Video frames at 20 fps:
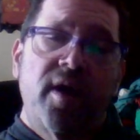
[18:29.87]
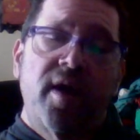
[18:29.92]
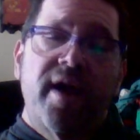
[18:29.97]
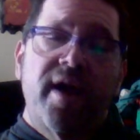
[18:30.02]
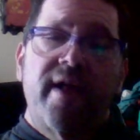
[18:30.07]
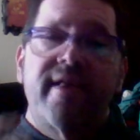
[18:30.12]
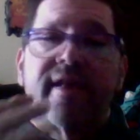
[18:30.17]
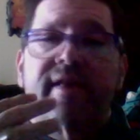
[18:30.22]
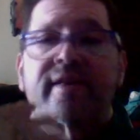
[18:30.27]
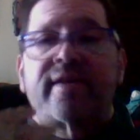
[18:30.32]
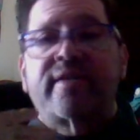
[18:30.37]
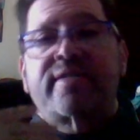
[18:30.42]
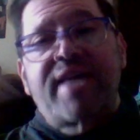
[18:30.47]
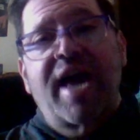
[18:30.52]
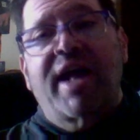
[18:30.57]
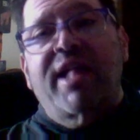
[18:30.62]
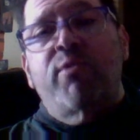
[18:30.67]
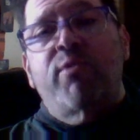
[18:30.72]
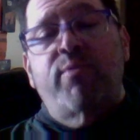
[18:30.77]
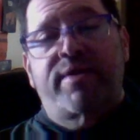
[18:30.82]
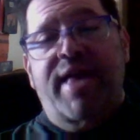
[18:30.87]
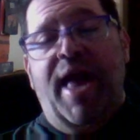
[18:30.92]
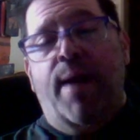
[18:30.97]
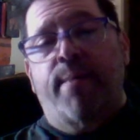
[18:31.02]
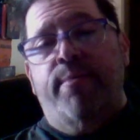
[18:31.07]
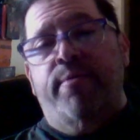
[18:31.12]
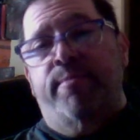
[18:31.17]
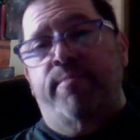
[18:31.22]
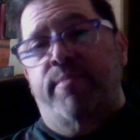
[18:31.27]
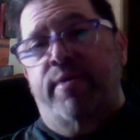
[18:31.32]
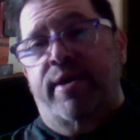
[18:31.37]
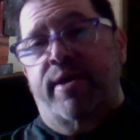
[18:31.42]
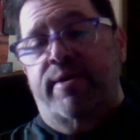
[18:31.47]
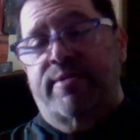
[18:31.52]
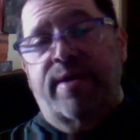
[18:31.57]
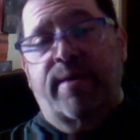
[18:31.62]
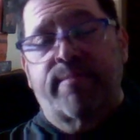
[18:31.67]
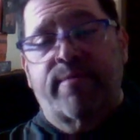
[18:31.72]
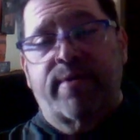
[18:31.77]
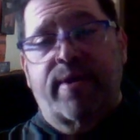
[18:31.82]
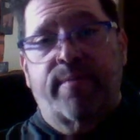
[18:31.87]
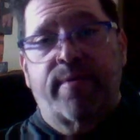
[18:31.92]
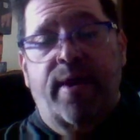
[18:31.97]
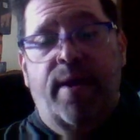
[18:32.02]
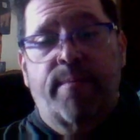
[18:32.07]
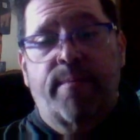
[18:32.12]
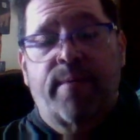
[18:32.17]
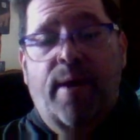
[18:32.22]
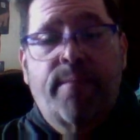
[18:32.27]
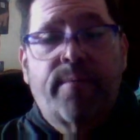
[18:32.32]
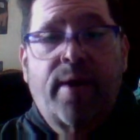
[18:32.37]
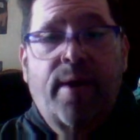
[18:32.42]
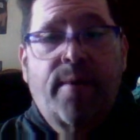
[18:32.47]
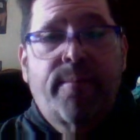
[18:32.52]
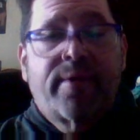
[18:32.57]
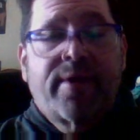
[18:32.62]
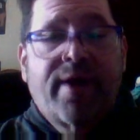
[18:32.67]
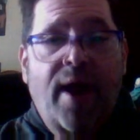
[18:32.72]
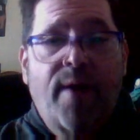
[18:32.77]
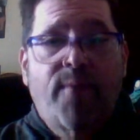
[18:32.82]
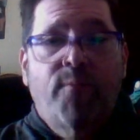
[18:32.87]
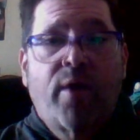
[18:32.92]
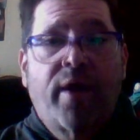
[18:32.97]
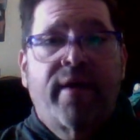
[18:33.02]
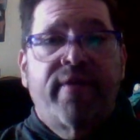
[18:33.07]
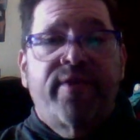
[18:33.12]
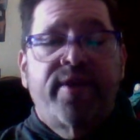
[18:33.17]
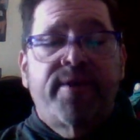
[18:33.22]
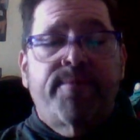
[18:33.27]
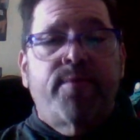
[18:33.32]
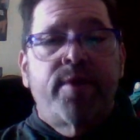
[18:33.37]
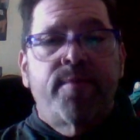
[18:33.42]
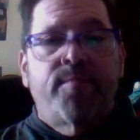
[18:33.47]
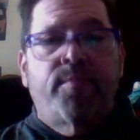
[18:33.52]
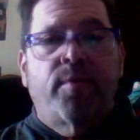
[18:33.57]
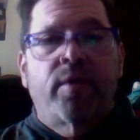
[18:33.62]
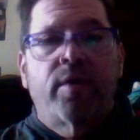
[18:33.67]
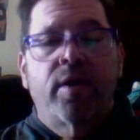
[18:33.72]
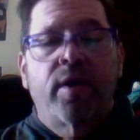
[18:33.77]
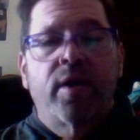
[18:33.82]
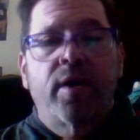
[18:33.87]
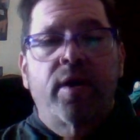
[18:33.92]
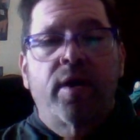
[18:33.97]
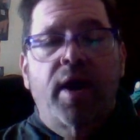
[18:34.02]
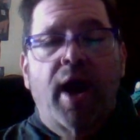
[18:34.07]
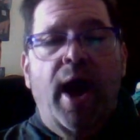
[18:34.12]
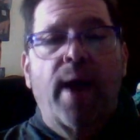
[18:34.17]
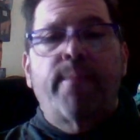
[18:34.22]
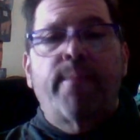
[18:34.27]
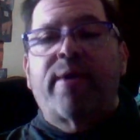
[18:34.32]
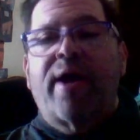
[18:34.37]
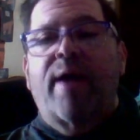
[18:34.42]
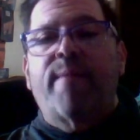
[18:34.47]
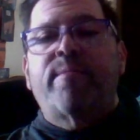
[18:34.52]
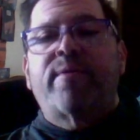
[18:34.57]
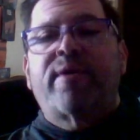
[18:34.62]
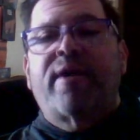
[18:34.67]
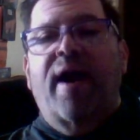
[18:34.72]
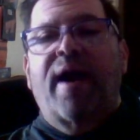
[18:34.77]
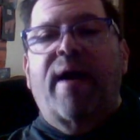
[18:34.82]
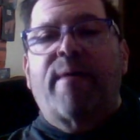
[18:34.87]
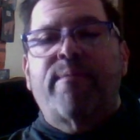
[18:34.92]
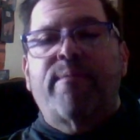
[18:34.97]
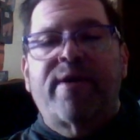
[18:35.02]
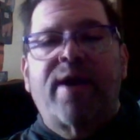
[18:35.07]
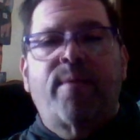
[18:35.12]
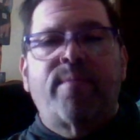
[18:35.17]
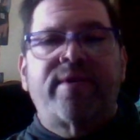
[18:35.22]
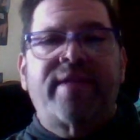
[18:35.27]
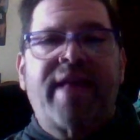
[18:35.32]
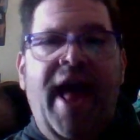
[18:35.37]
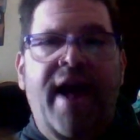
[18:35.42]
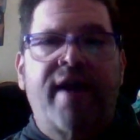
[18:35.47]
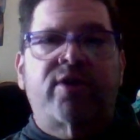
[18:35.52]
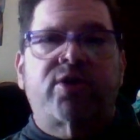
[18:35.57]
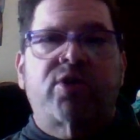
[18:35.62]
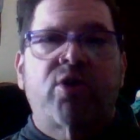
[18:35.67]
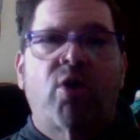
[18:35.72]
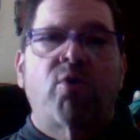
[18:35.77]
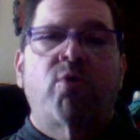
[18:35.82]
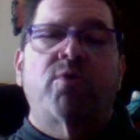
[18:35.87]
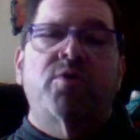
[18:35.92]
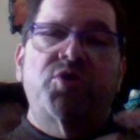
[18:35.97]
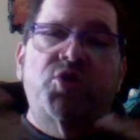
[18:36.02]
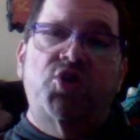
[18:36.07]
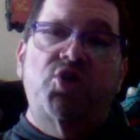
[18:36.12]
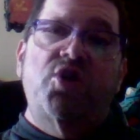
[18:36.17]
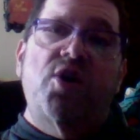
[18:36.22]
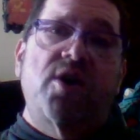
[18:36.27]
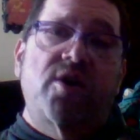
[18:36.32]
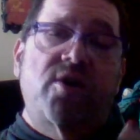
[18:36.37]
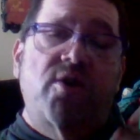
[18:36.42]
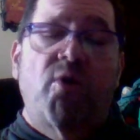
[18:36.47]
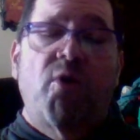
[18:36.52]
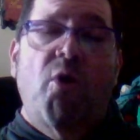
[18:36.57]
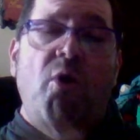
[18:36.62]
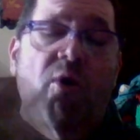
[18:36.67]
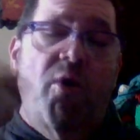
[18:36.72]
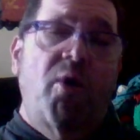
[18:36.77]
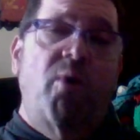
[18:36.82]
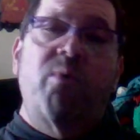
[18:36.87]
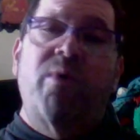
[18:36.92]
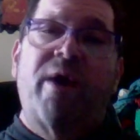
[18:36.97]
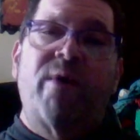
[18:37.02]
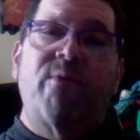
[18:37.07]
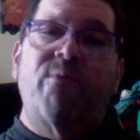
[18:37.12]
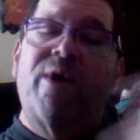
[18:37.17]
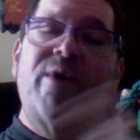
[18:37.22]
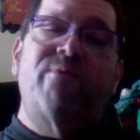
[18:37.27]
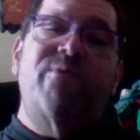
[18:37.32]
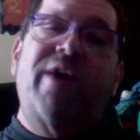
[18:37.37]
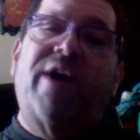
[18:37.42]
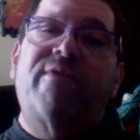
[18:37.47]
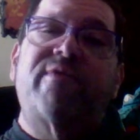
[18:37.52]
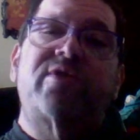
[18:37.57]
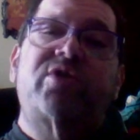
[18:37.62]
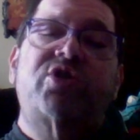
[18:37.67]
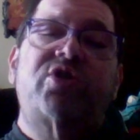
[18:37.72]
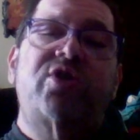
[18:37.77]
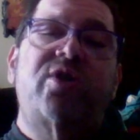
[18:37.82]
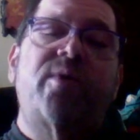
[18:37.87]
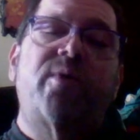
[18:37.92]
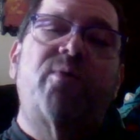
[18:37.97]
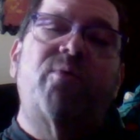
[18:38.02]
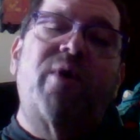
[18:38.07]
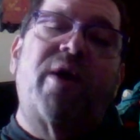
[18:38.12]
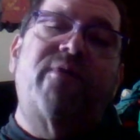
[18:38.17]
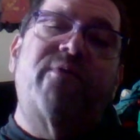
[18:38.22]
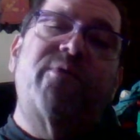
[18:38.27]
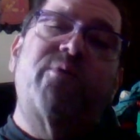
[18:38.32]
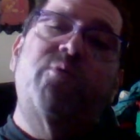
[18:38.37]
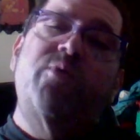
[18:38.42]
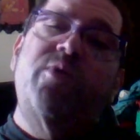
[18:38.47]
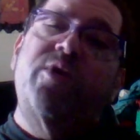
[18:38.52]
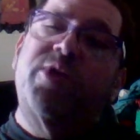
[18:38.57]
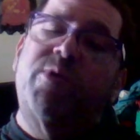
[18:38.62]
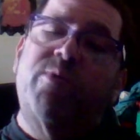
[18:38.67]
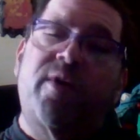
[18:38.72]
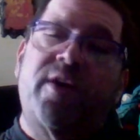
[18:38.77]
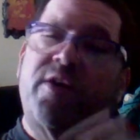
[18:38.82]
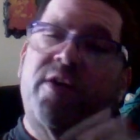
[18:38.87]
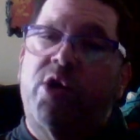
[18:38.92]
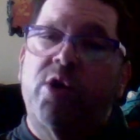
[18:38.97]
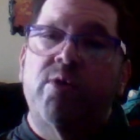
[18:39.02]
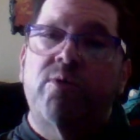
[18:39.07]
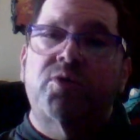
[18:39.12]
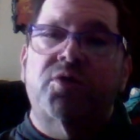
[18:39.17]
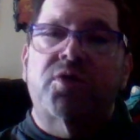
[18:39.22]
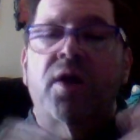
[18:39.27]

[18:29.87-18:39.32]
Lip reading: And that's exactly what happened to me. Is I become one of these people. I become an asshole or a jerk or whatever word you want to use.